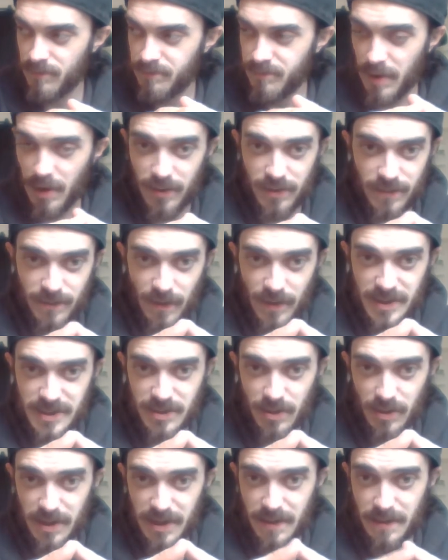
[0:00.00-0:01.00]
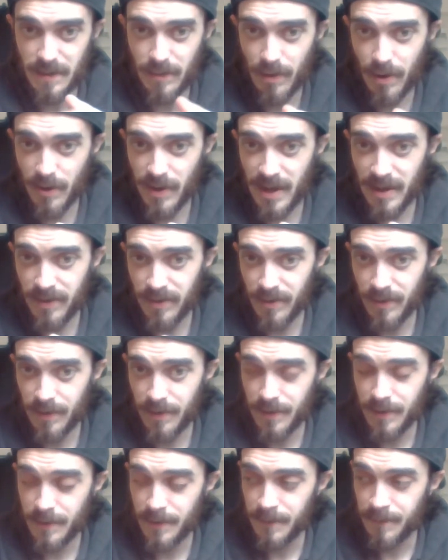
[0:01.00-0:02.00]
Both are very solid in their own end.
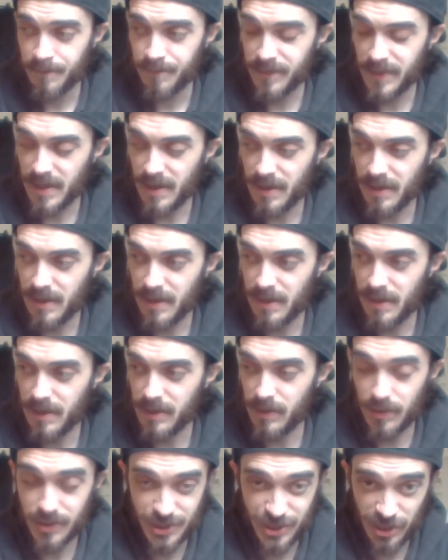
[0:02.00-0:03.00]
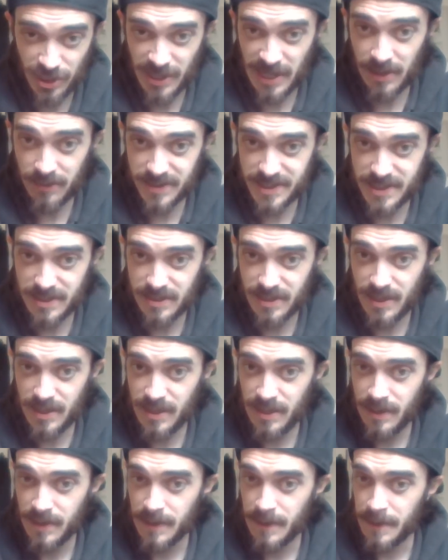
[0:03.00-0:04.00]
A lot of shutouts in
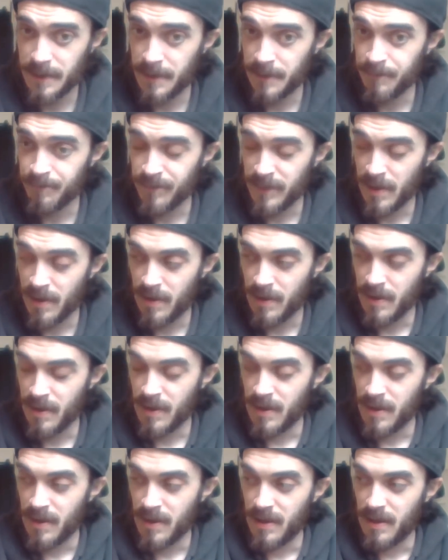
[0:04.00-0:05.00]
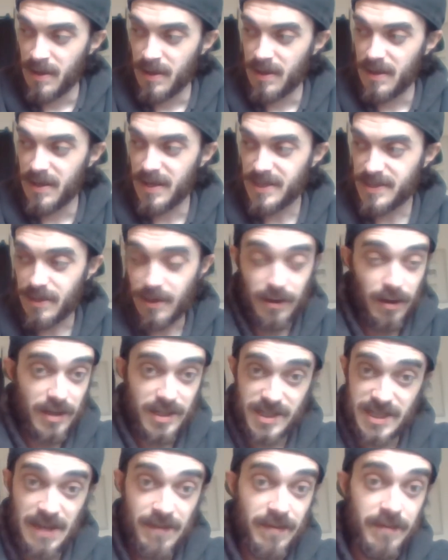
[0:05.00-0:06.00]
there. It's going to go to
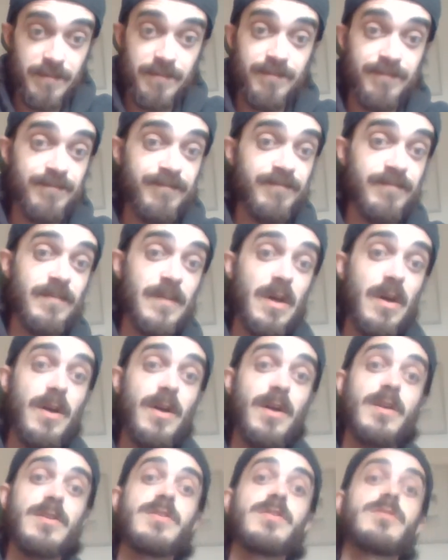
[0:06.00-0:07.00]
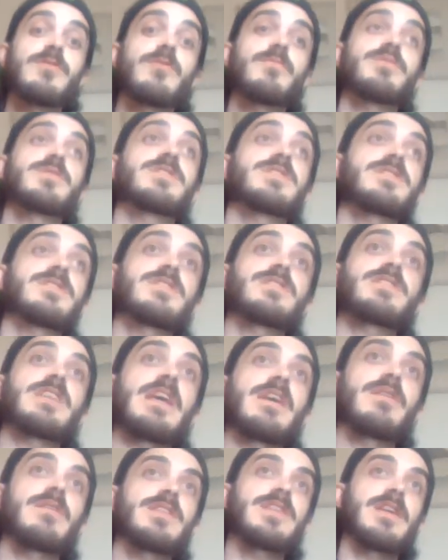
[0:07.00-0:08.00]
seven. I could not
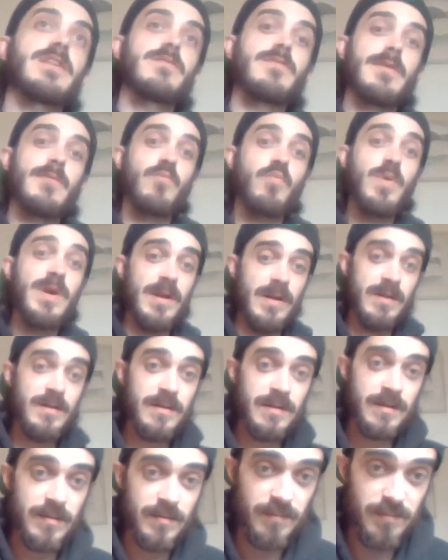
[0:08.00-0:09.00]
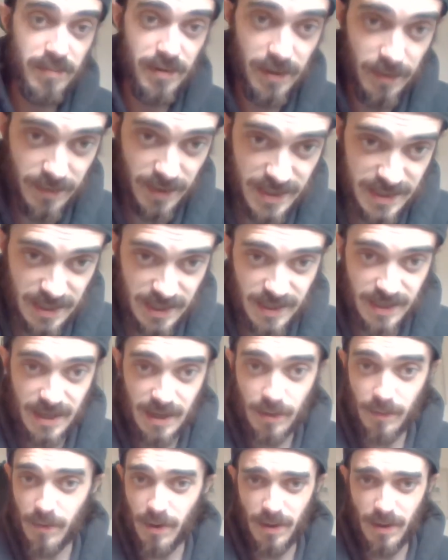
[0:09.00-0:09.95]
tell you a winner, but I'm going to tell you now,